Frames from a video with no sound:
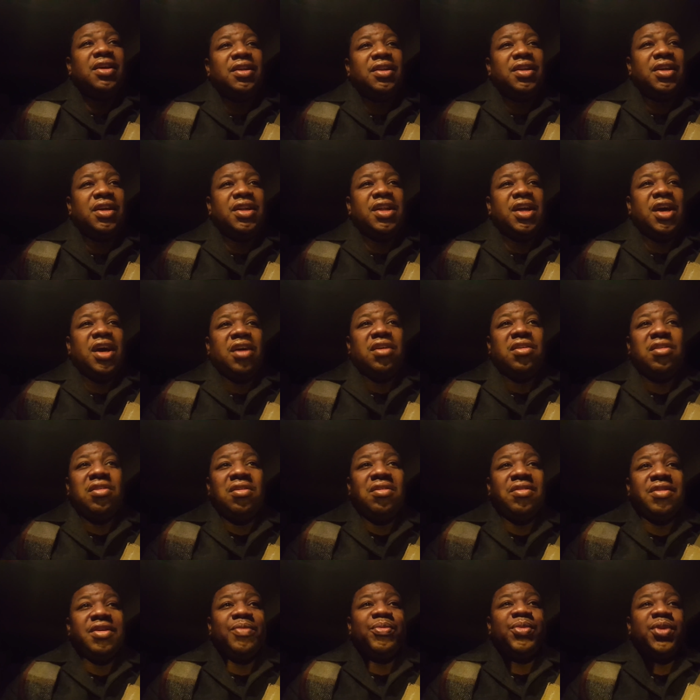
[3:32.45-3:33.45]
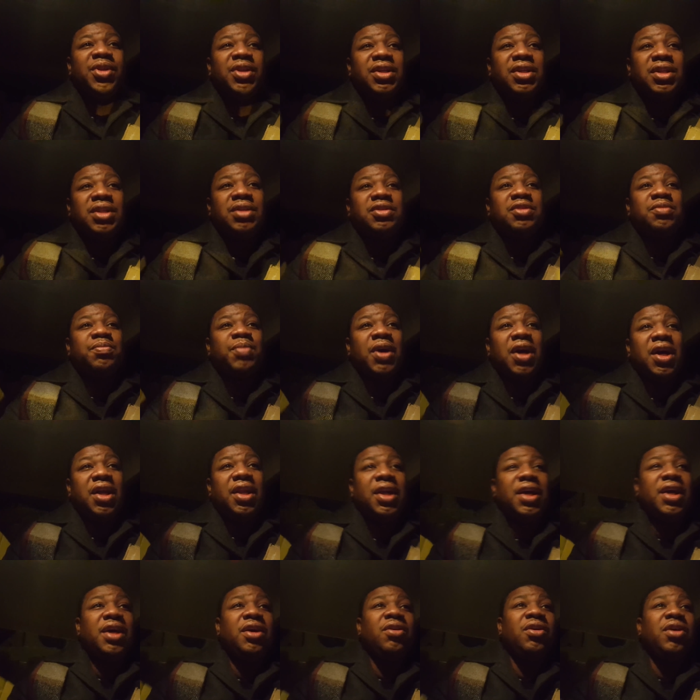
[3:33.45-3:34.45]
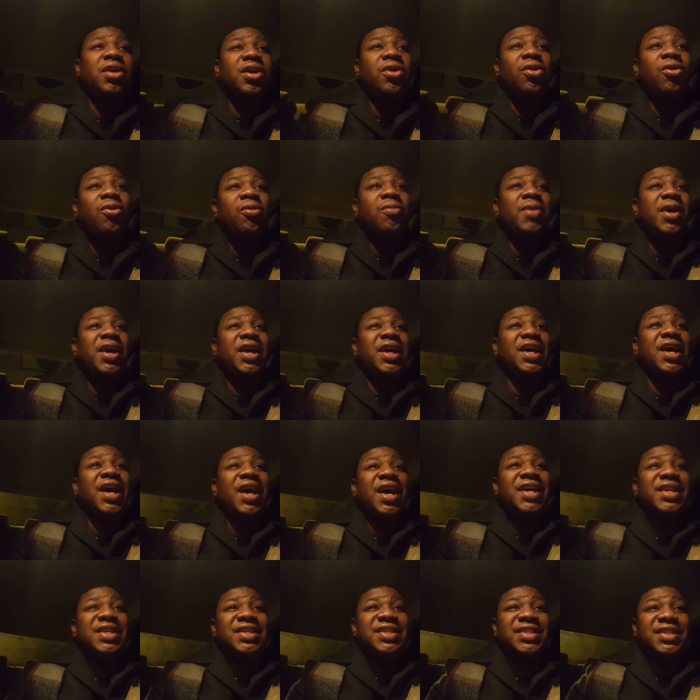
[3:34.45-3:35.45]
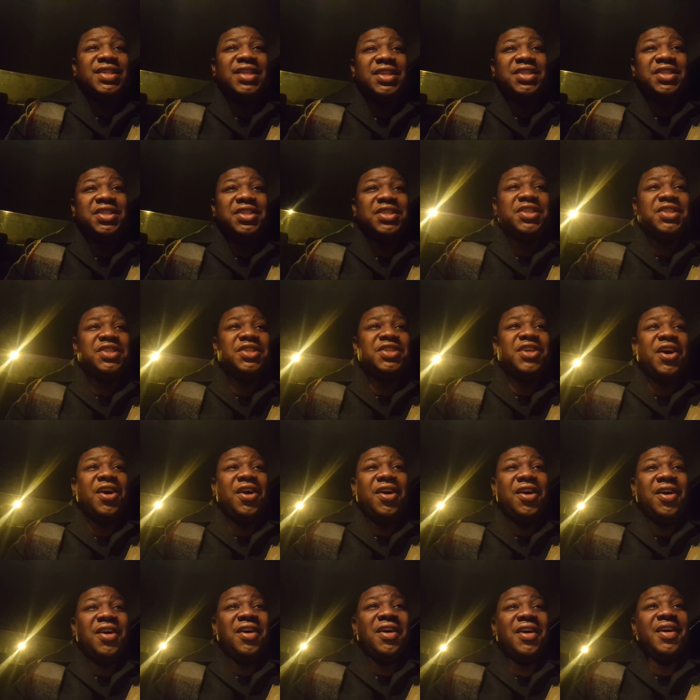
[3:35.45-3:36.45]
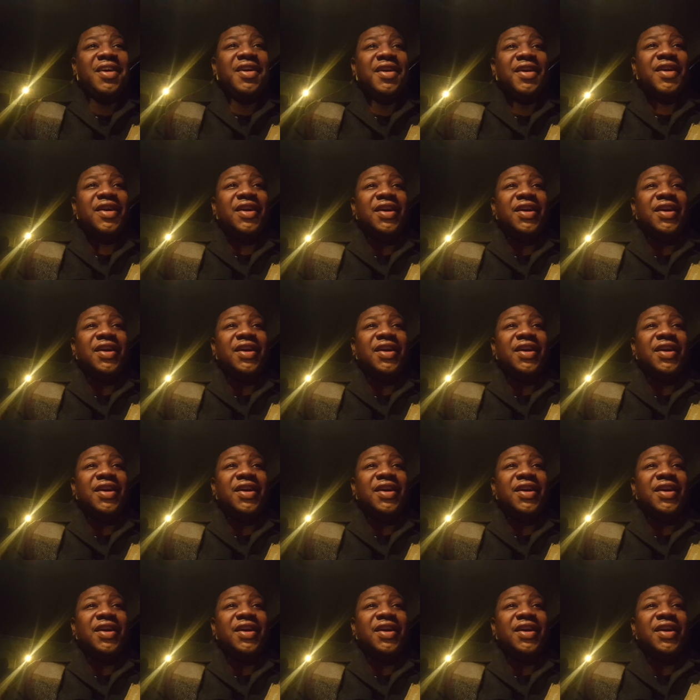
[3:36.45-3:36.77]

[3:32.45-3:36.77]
They're not caught up in the spotlight like, oh my God, he's such a star.